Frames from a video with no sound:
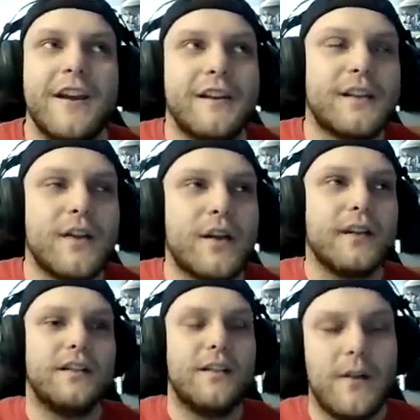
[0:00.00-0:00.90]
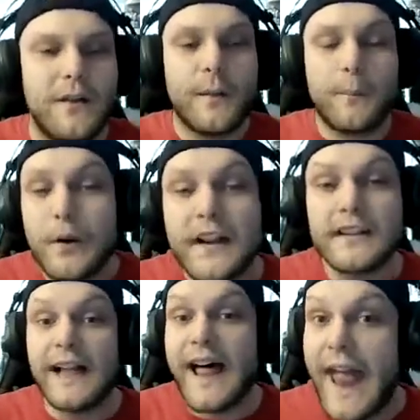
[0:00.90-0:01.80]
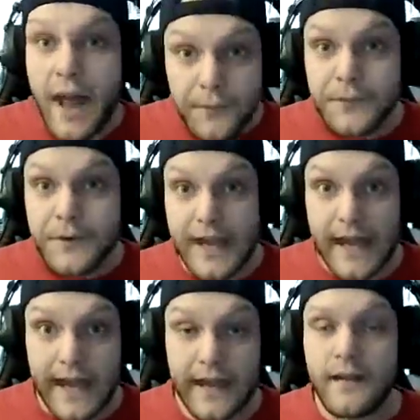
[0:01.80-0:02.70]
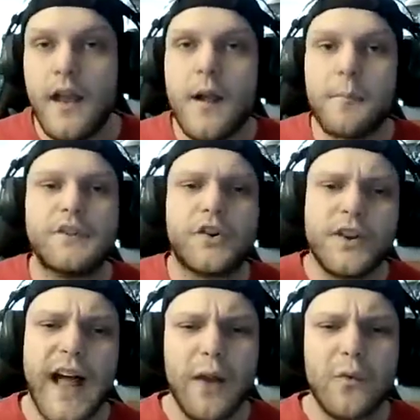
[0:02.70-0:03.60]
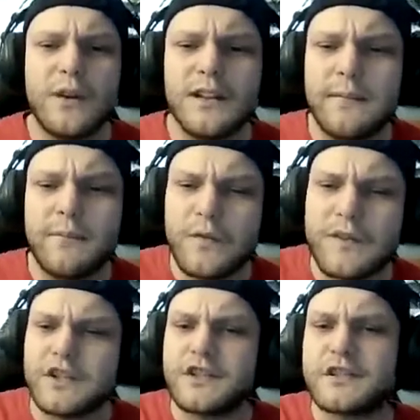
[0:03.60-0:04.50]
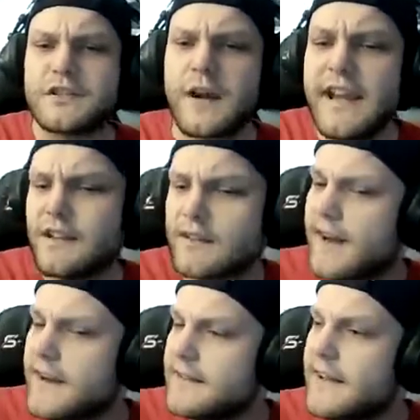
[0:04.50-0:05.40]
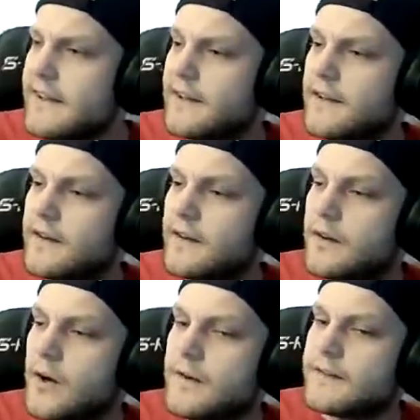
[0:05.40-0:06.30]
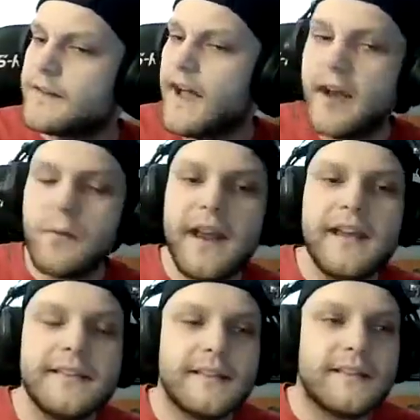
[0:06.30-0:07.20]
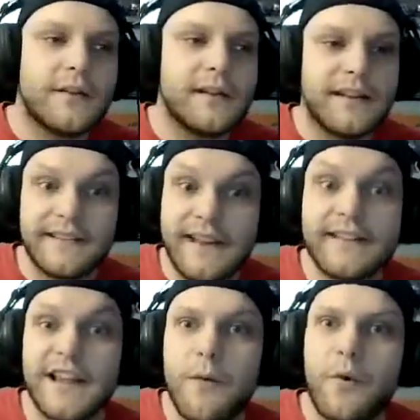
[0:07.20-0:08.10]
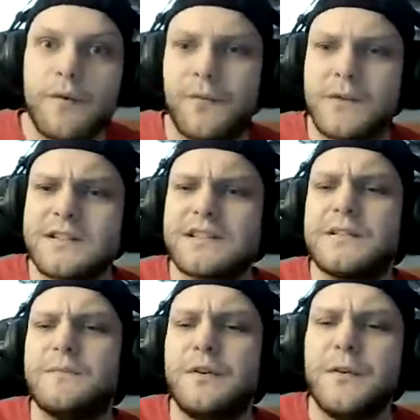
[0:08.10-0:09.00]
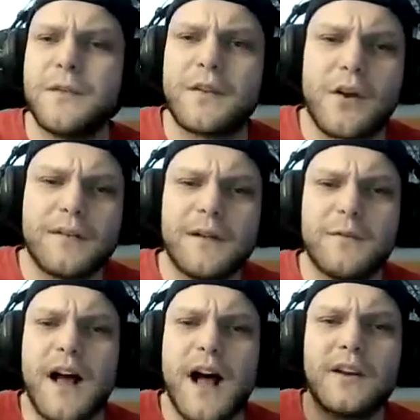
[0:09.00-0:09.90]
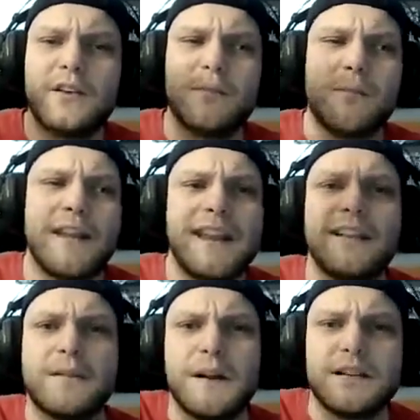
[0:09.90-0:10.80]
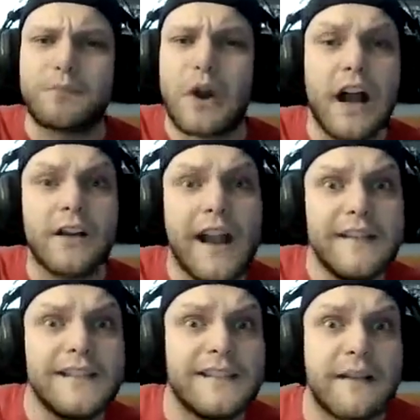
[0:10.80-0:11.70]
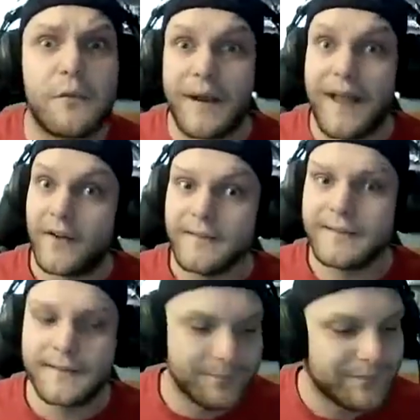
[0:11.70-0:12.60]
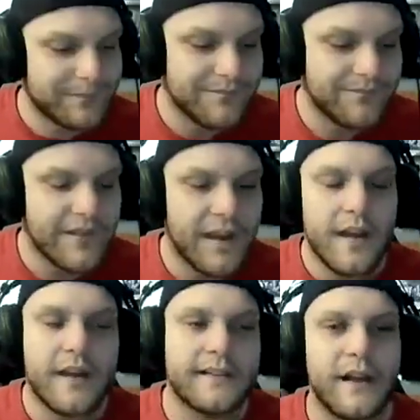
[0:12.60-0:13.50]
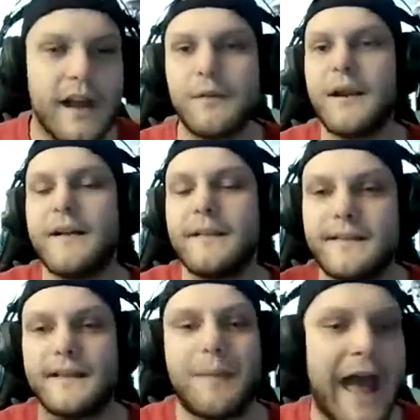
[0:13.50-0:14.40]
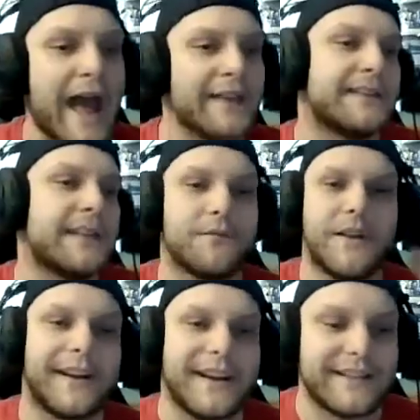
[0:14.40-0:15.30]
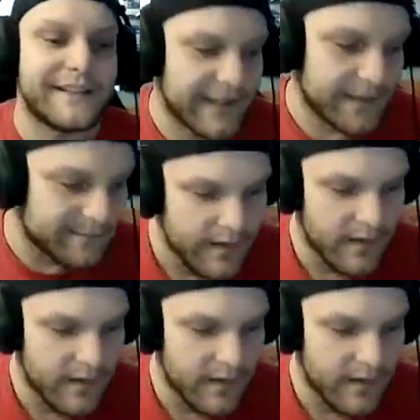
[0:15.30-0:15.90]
So they're putting a lot of effort in, but they're not really moving straight. They're kind of like going sideways, and so it like takes a lot more force to move, and they're also not making as much progress as everyone else. So everyone else is just passing them very easily.